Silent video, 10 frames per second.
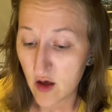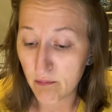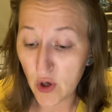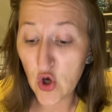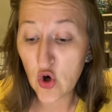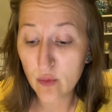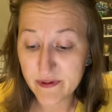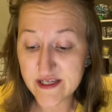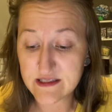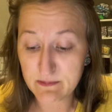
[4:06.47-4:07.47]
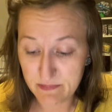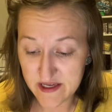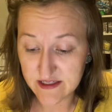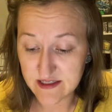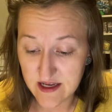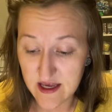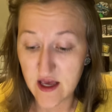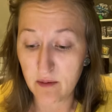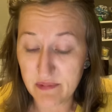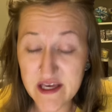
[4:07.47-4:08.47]
Bo, Bis, Bit,
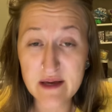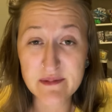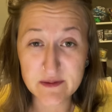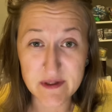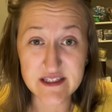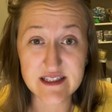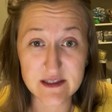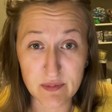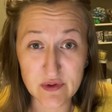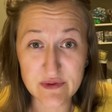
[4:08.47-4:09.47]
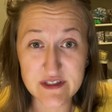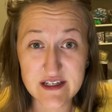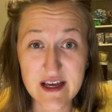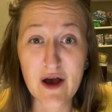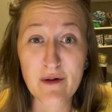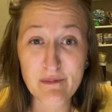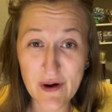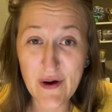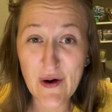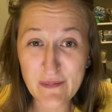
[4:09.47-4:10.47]
Bim is bit is bunt.
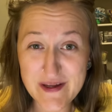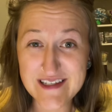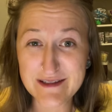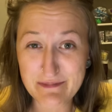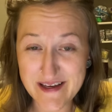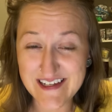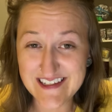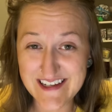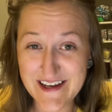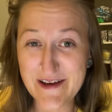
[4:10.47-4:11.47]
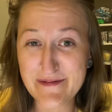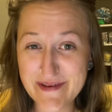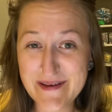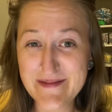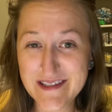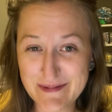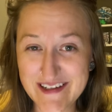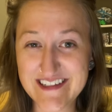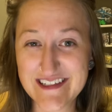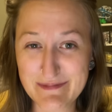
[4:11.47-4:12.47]
Bo, Bis, Bit, Bim is
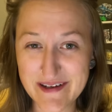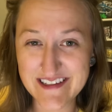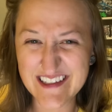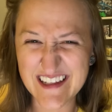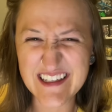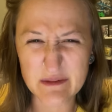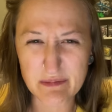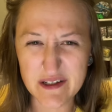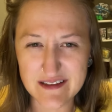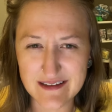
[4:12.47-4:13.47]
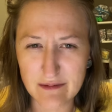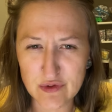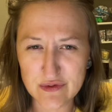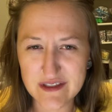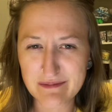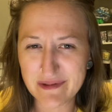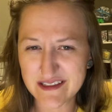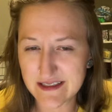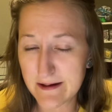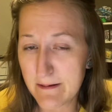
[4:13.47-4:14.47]
bit is bunt. I think it's bunt, not bunt. Bunt.